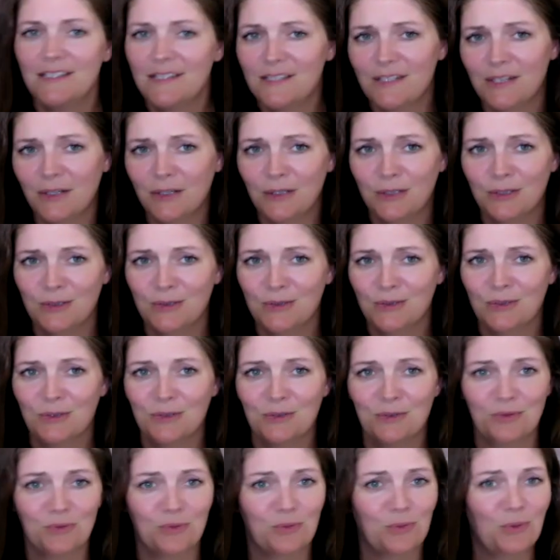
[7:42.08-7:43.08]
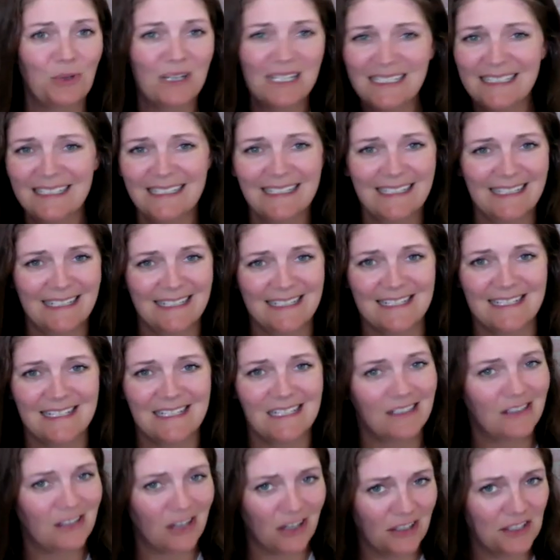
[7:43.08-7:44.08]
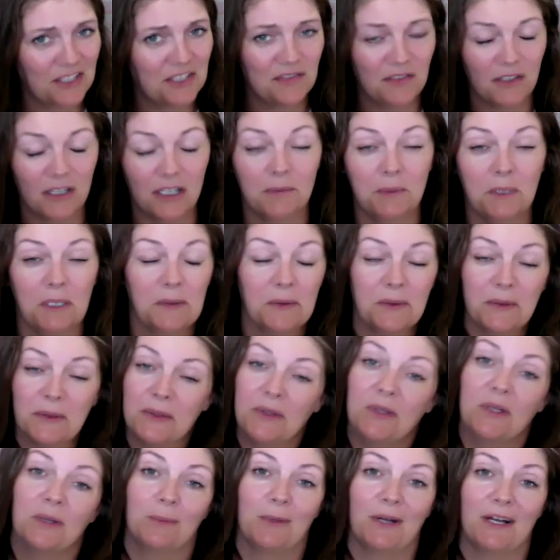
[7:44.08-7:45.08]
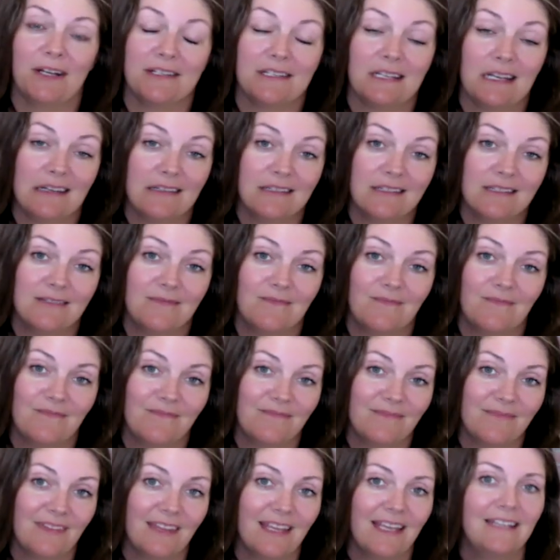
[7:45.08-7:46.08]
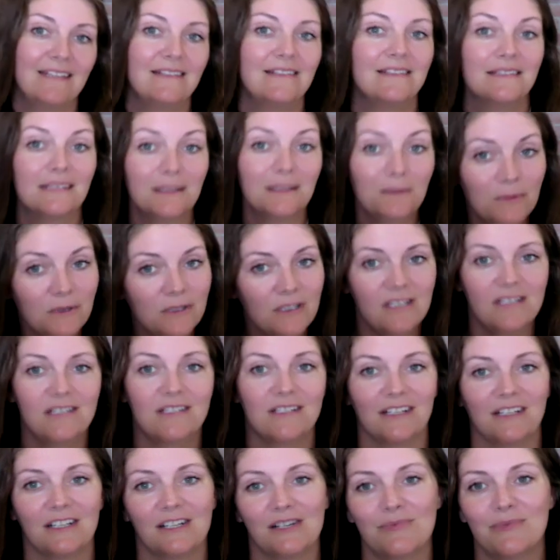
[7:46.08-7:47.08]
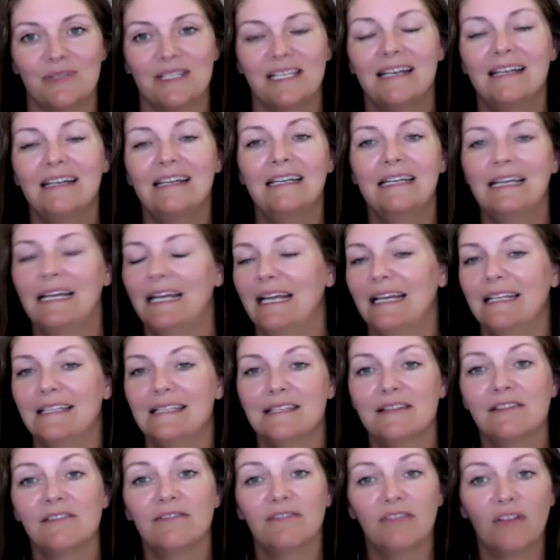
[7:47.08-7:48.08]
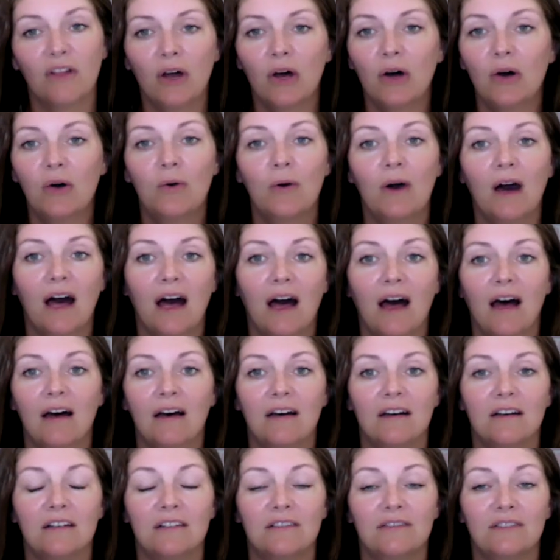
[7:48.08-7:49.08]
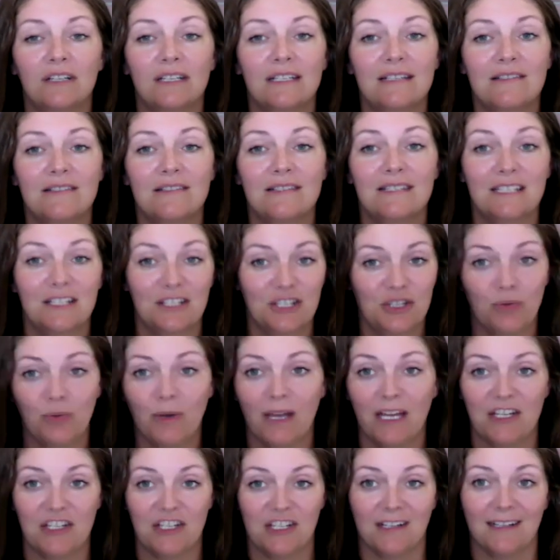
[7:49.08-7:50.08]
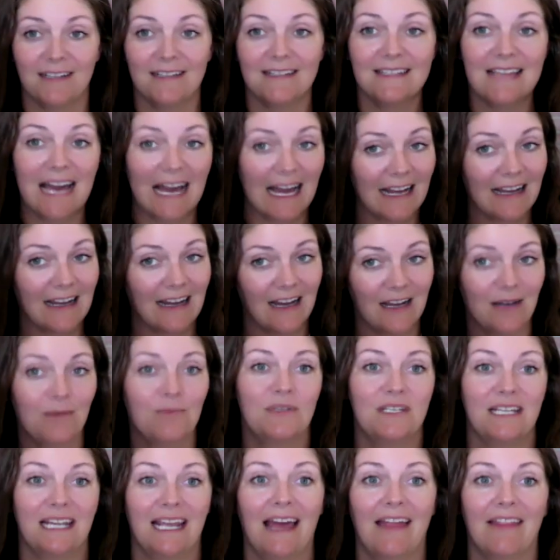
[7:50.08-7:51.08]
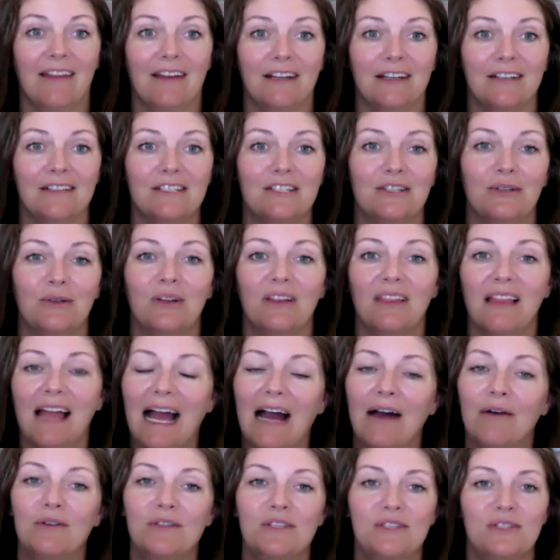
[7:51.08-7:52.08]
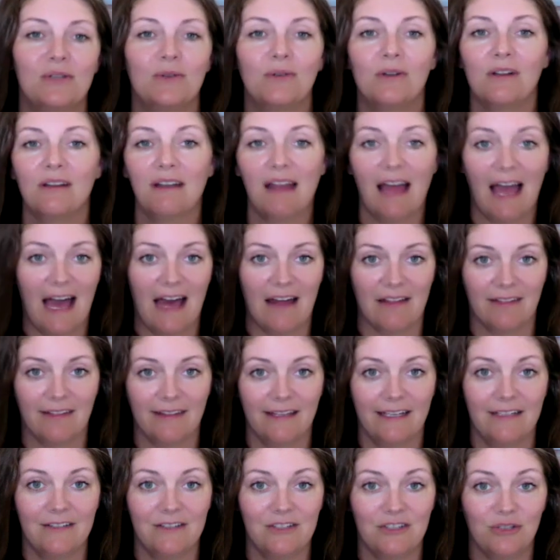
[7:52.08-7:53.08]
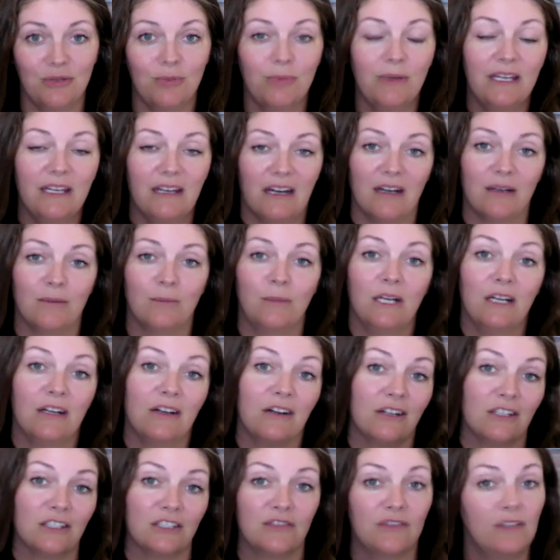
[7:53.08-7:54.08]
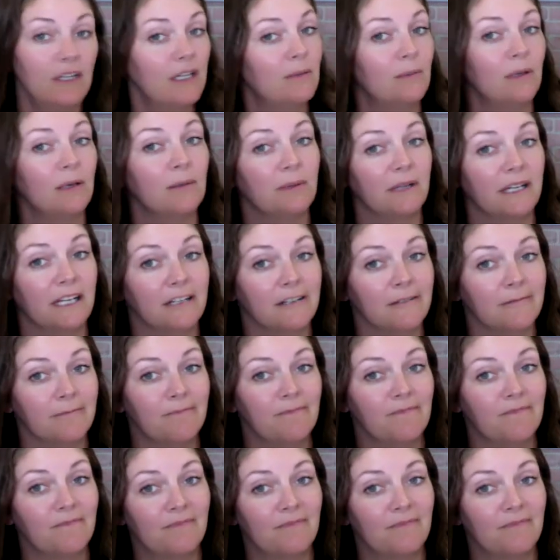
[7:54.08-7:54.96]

So, what is the college volleyball recruiting process? In simplest terms, it's the flow of situations that come together to allow a student athlete to become a college volleyball player.